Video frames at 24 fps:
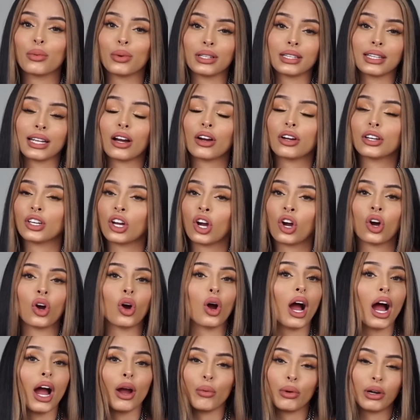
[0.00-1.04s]
Without
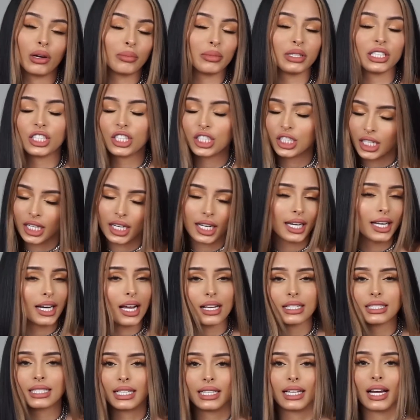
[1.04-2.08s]
y'all, I wouldn't be shit, and
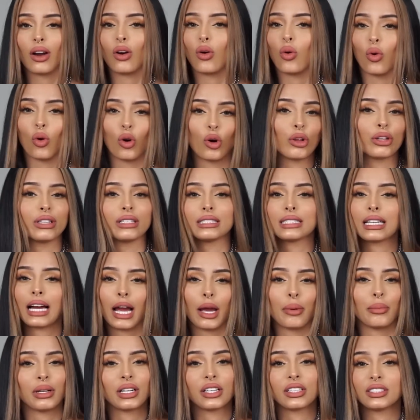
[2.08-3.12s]
I say that all the
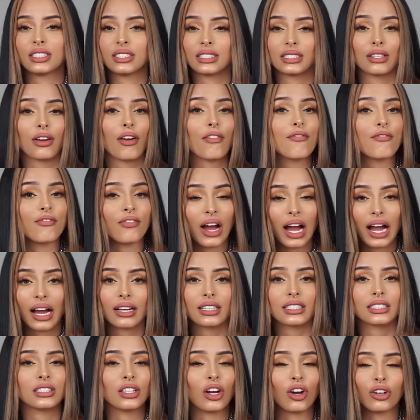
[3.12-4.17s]
time because it's facts.